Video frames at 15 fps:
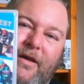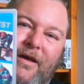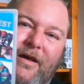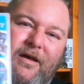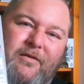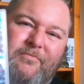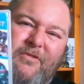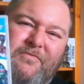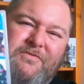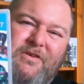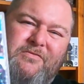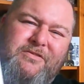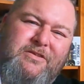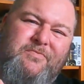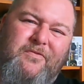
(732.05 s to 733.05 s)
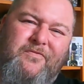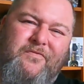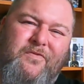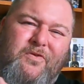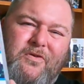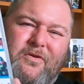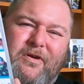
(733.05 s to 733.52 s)
I've sold this
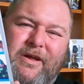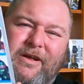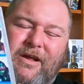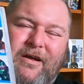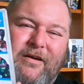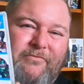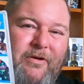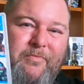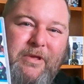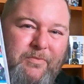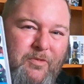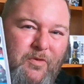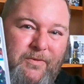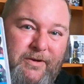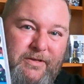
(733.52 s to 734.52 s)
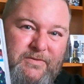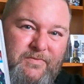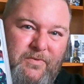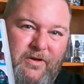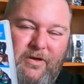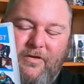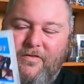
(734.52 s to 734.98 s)
before, I can't remember what it's
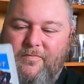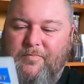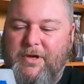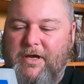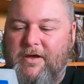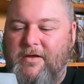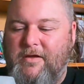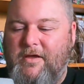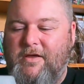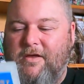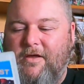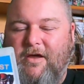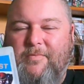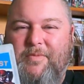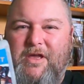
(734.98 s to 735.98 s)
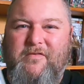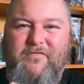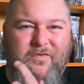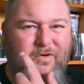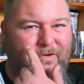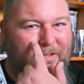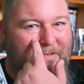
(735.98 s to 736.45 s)
worth, but I paid
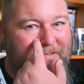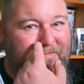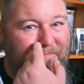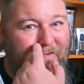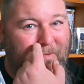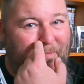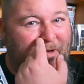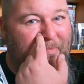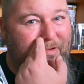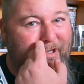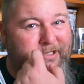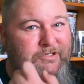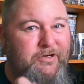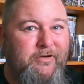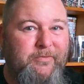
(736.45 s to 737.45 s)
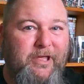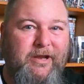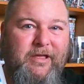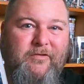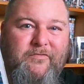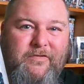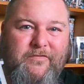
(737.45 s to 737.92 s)
$4 for it, but I'm pretty sure I'll be able
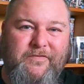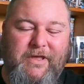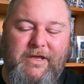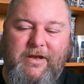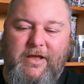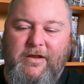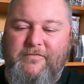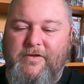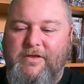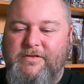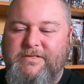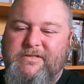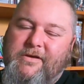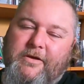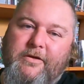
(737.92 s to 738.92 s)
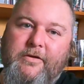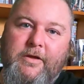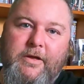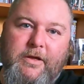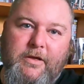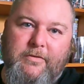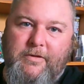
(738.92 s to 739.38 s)
to get 15 out of it. So
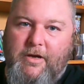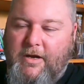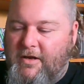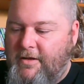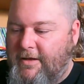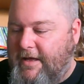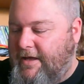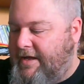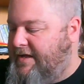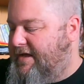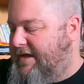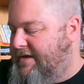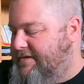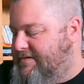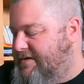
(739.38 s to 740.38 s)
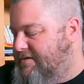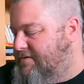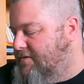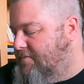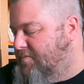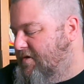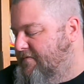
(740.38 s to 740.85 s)
yeah,
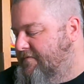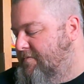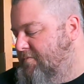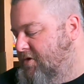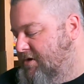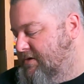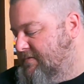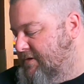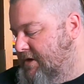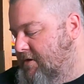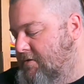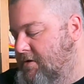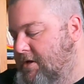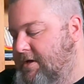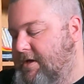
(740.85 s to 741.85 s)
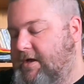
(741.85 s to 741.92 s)
$8-10 profit, might as well.